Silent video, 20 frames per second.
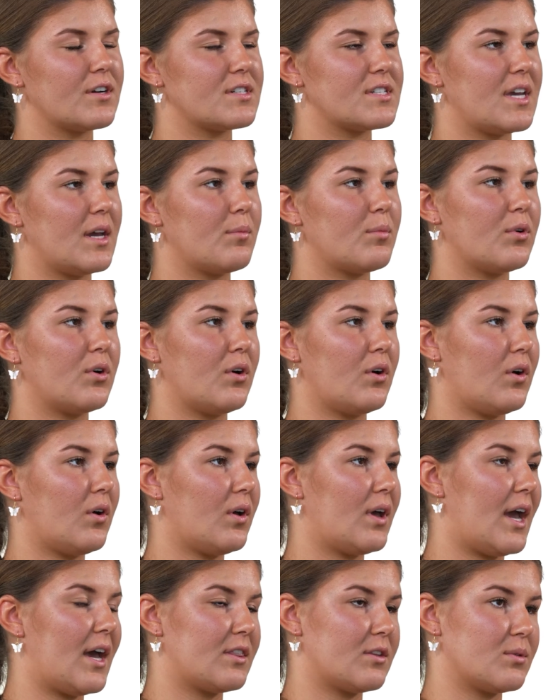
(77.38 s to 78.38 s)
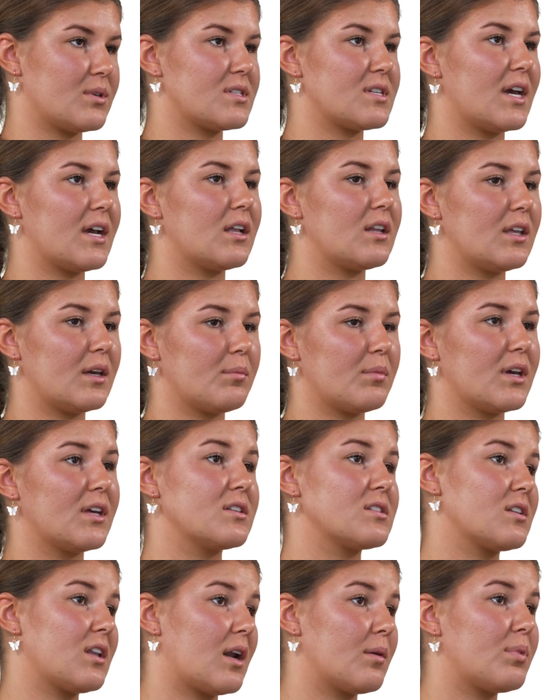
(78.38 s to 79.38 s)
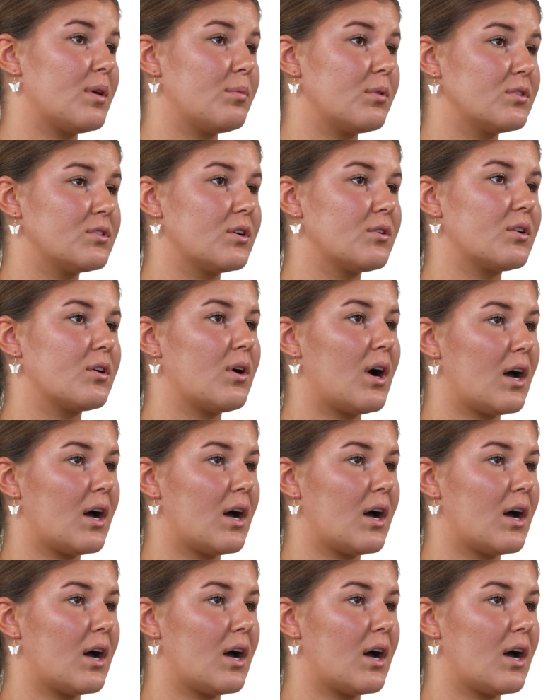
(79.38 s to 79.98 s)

example, at the recycling bins, a lot of people don't know